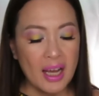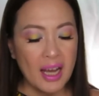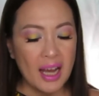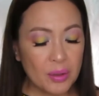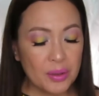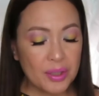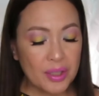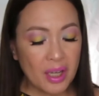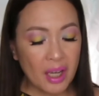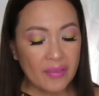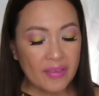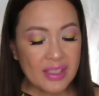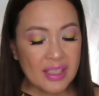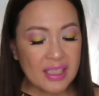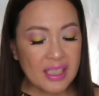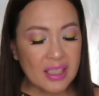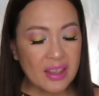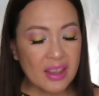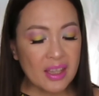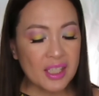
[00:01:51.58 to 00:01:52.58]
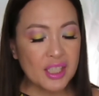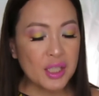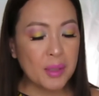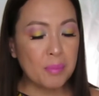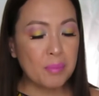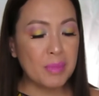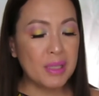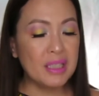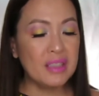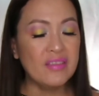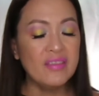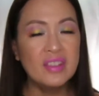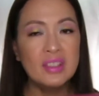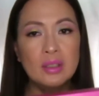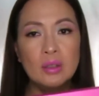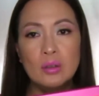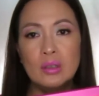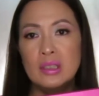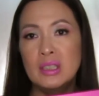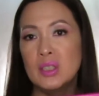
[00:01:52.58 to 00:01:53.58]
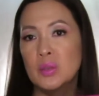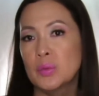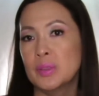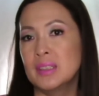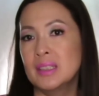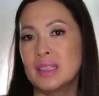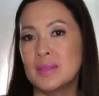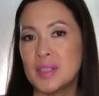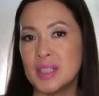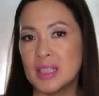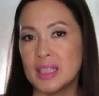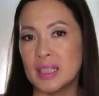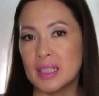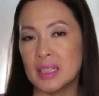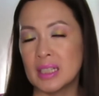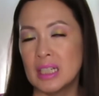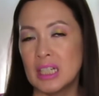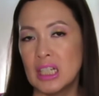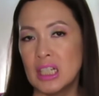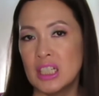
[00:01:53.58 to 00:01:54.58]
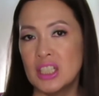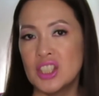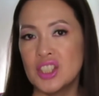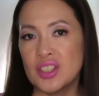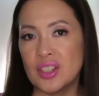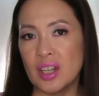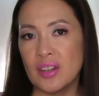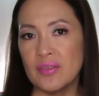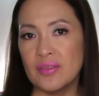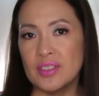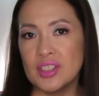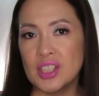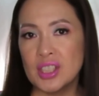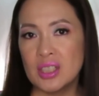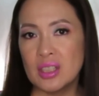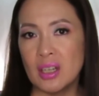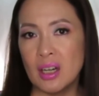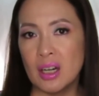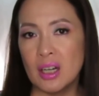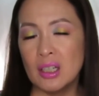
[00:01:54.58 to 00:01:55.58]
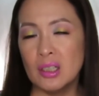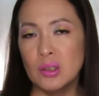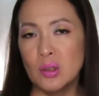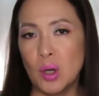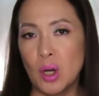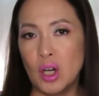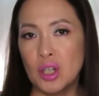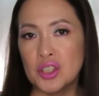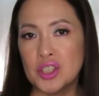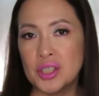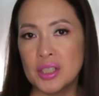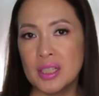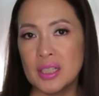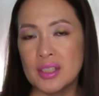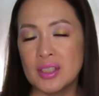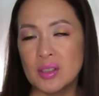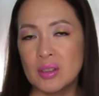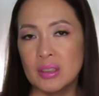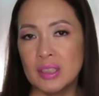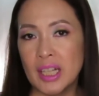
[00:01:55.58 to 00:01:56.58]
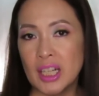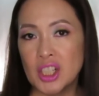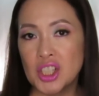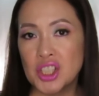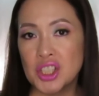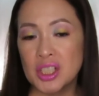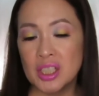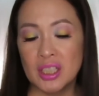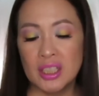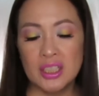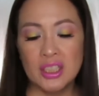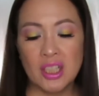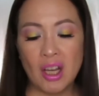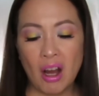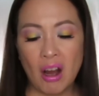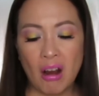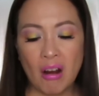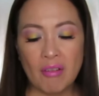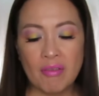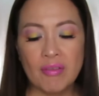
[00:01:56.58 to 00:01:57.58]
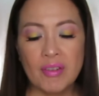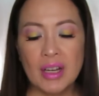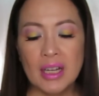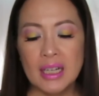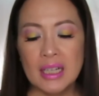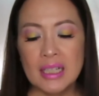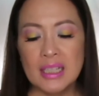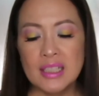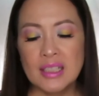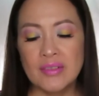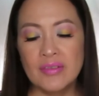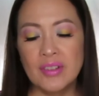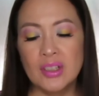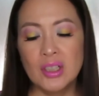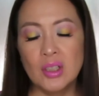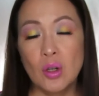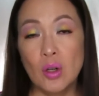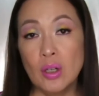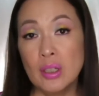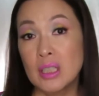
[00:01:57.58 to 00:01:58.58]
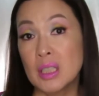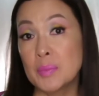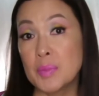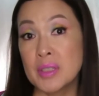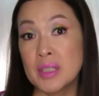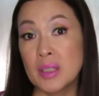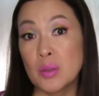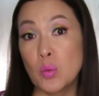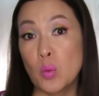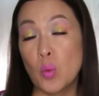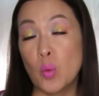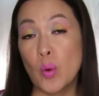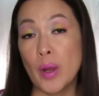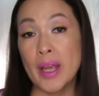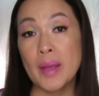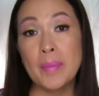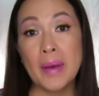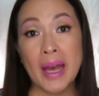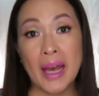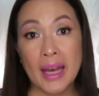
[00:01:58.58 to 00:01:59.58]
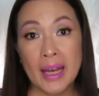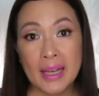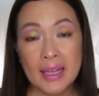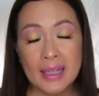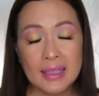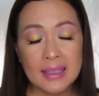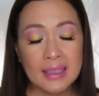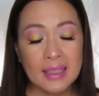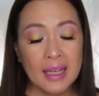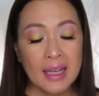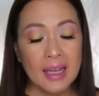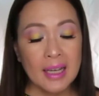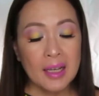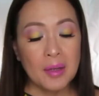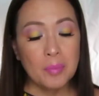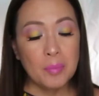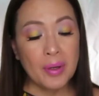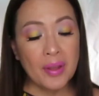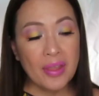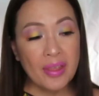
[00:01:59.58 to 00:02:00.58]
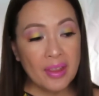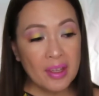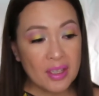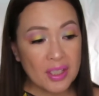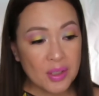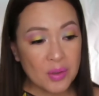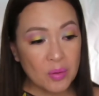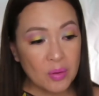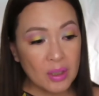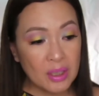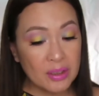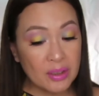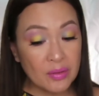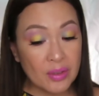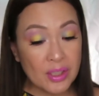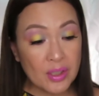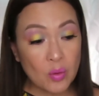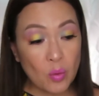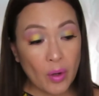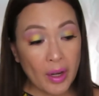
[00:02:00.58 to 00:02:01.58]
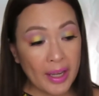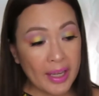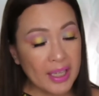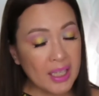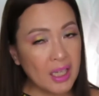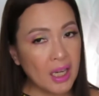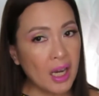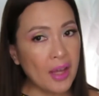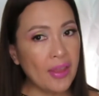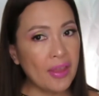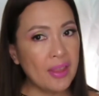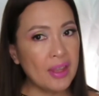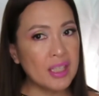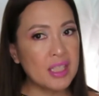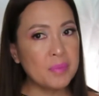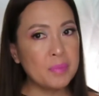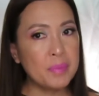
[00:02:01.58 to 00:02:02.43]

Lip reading: you have seen this Mini Velour Liquid Lipstick. Jeffree Star launched his collection of the Velour lipstick way back. But this one, the reason why I got this,